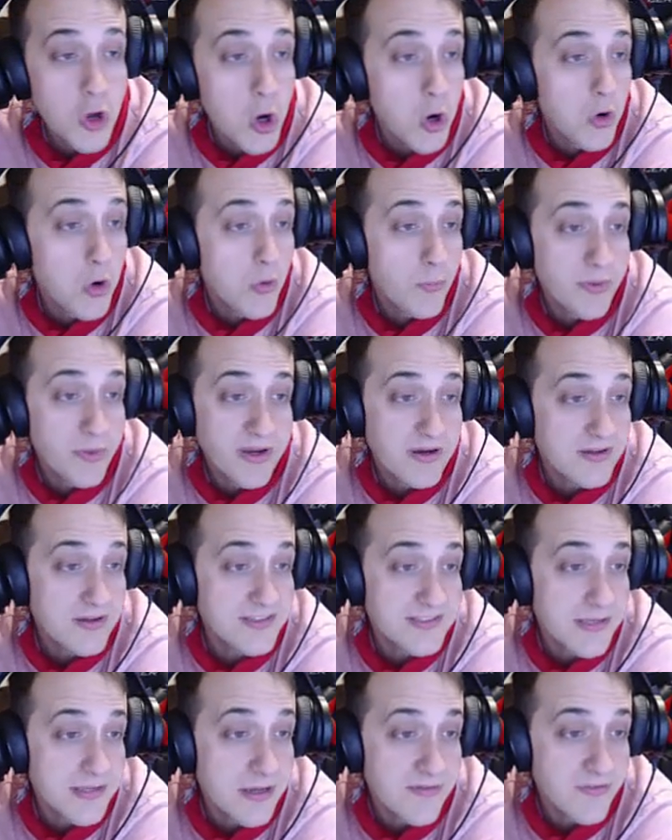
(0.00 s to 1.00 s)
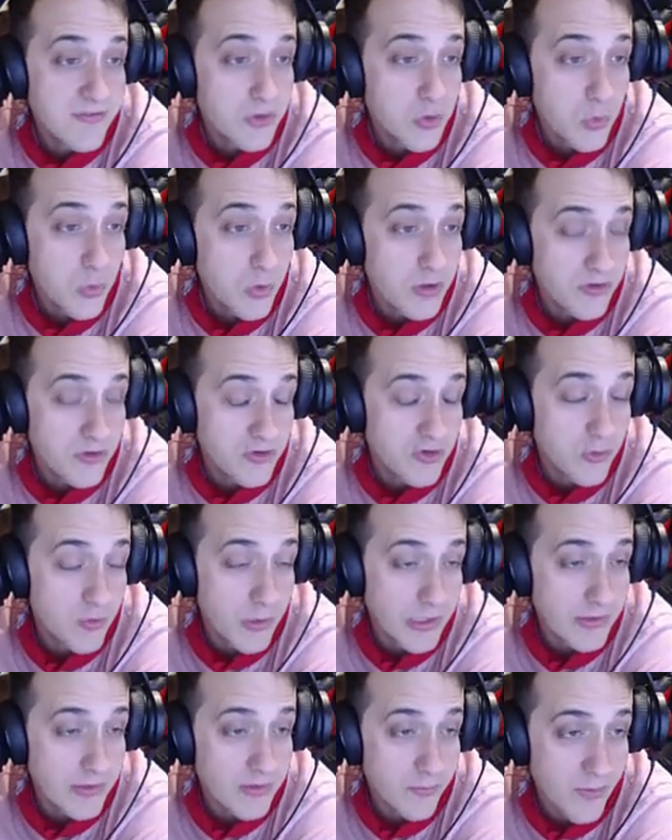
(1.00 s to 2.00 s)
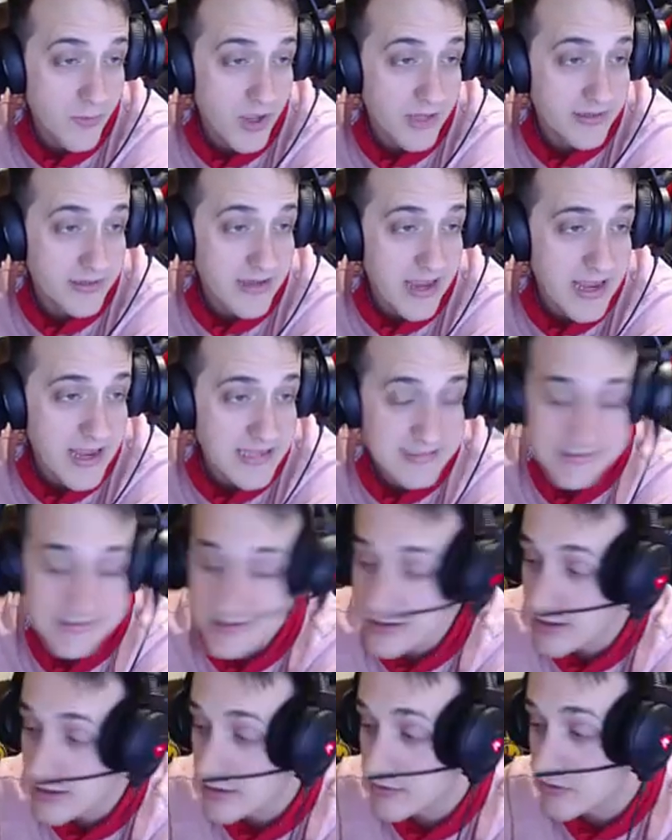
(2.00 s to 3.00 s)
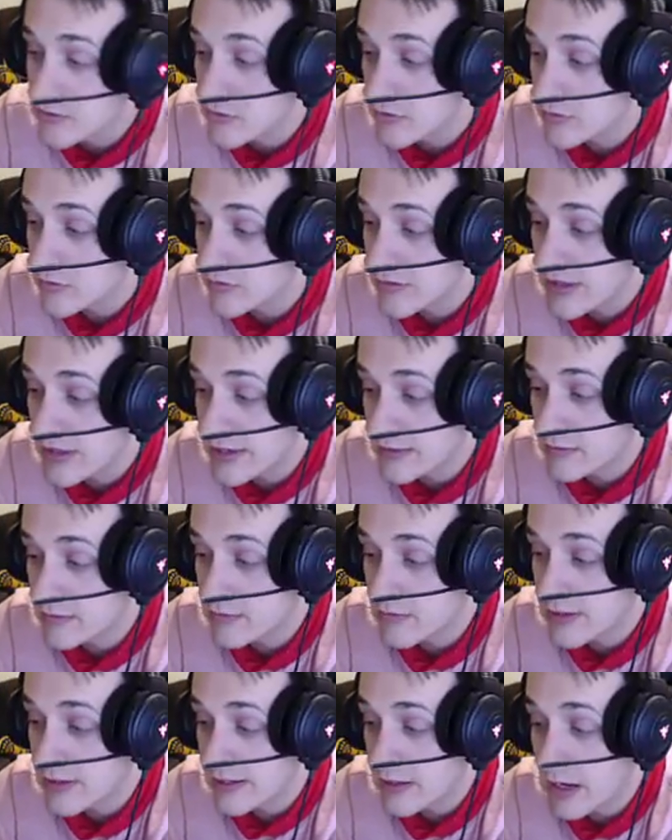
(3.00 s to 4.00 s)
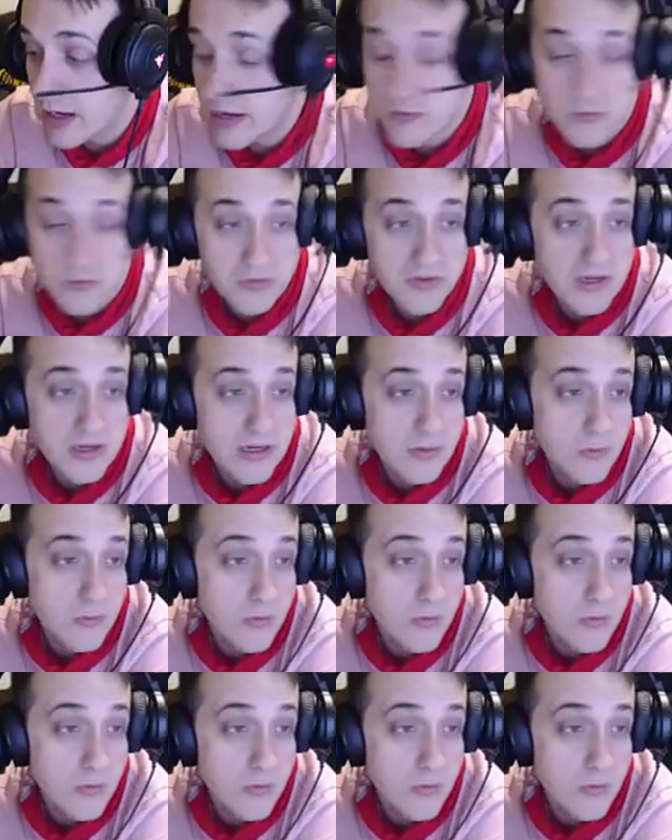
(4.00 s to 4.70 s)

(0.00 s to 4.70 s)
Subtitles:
No, because if you weren't doing the podcast, then I don't